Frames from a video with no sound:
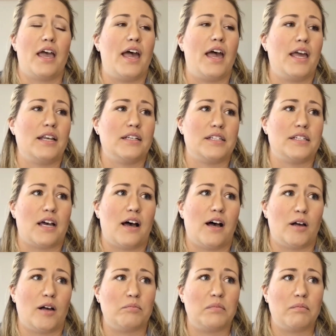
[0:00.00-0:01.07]
And
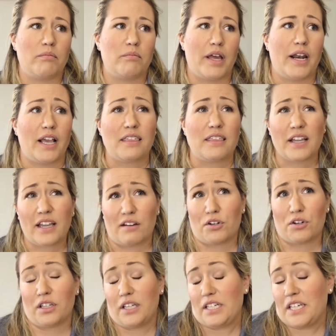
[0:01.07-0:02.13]
I think I
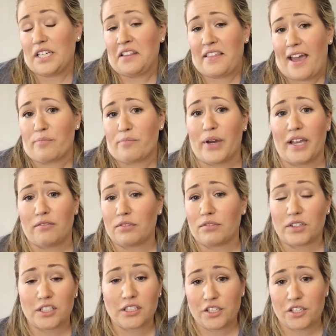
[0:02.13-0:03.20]
really did that by
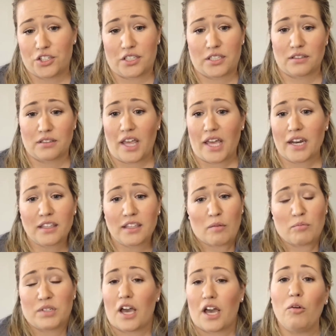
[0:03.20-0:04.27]
really just letting
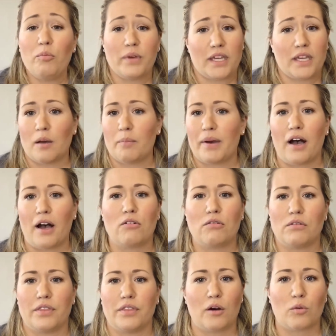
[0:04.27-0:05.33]
them tell me about
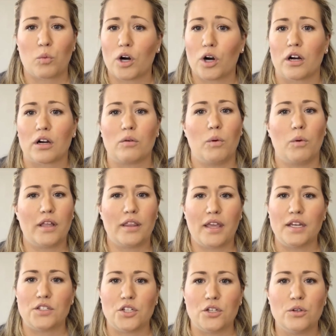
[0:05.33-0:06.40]
their work. What do
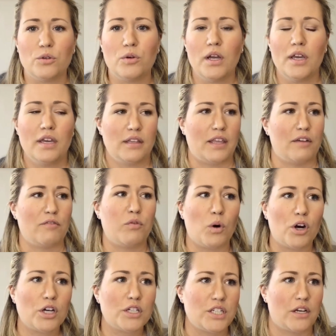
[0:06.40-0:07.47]
they do? They've
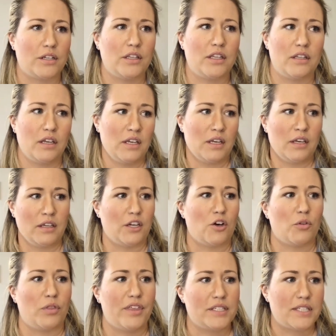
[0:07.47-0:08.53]
worked on,
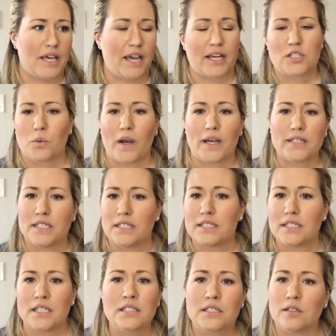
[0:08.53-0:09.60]
this XYZ
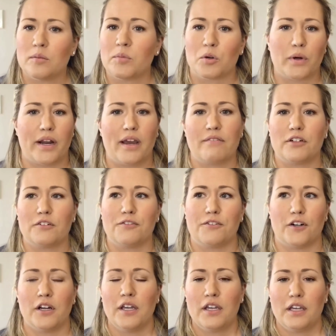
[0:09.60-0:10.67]
system or whatever
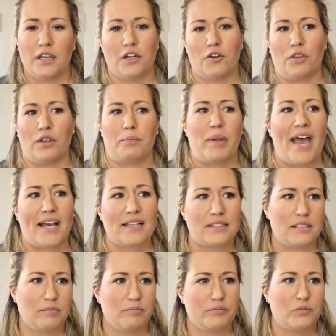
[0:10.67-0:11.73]
for, the
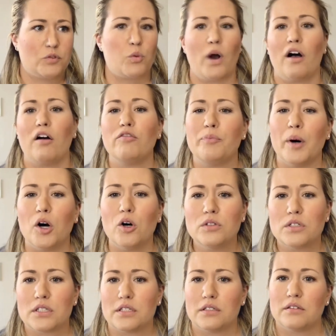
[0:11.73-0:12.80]
past 12
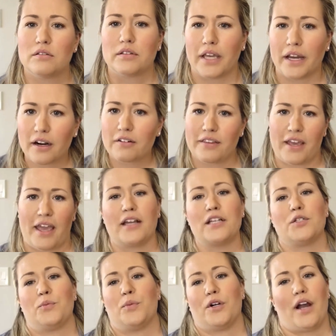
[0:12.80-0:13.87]
boats. They're the
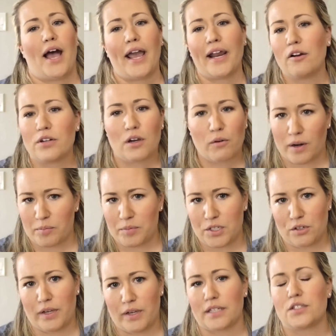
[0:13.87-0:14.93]
expert. I don't know what I'm
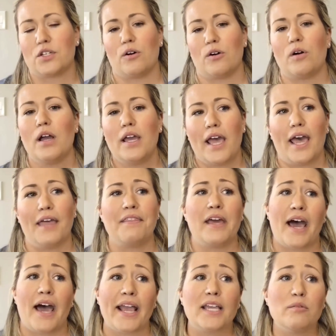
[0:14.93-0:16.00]
doing. So, and
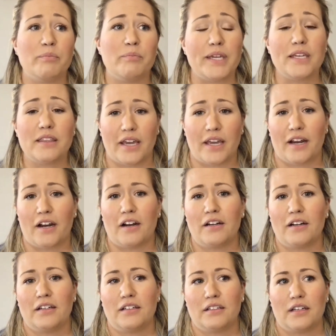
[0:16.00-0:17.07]
then I can be
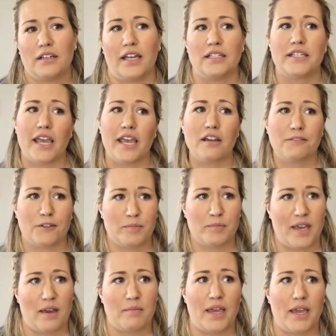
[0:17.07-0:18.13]
there and take from
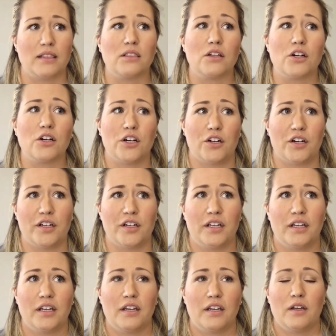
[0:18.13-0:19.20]
them and learn
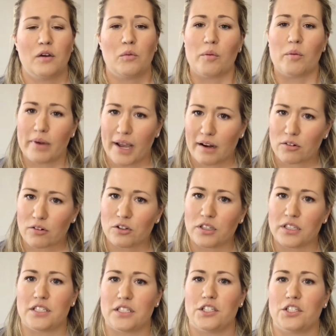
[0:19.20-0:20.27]
what my
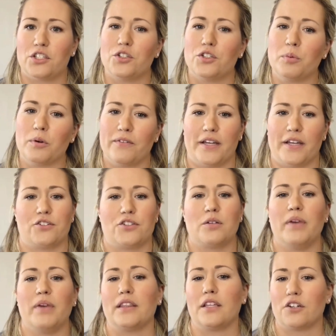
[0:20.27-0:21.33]
role is as a supervisor to
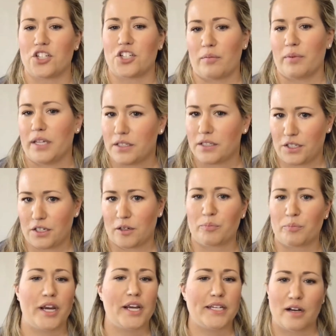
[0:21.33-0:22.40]
make their job easier,
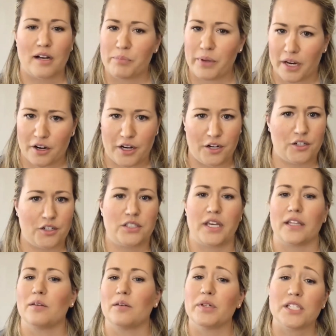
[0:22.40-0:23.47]
break down barriers,
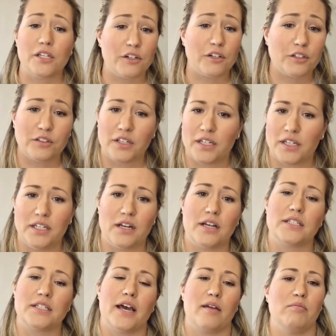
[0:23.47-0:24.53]
get the material they need
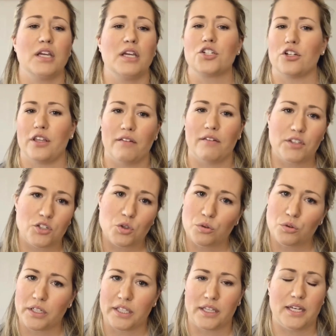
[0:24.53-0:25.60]
on time, make sure they have the
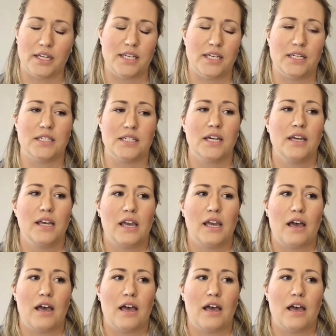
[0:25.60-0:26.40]
tooling they need.